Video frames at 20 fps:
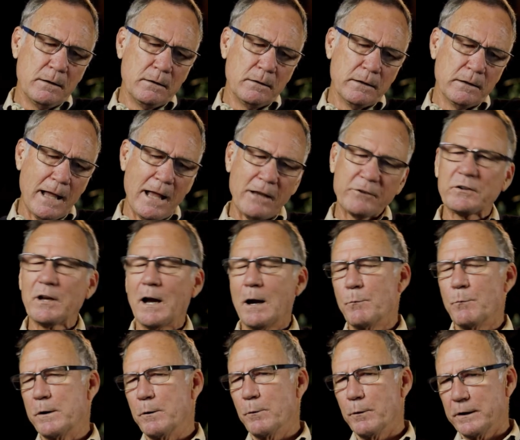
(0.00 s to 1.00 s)
Last
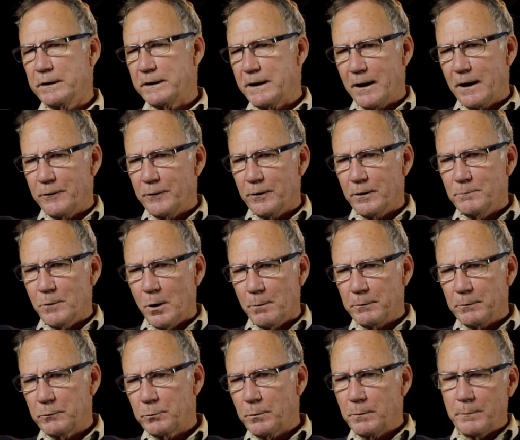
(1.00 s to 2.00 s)
time we were together in
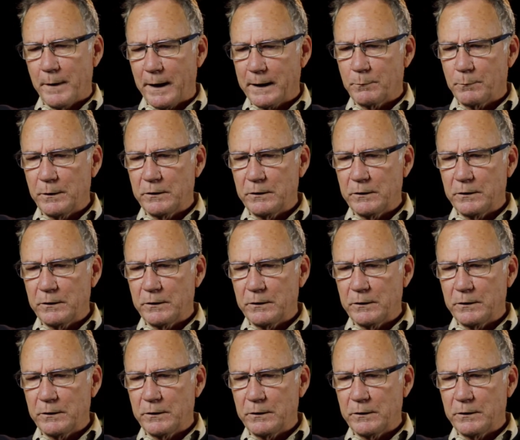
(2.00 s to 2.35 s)
Moments with Mike,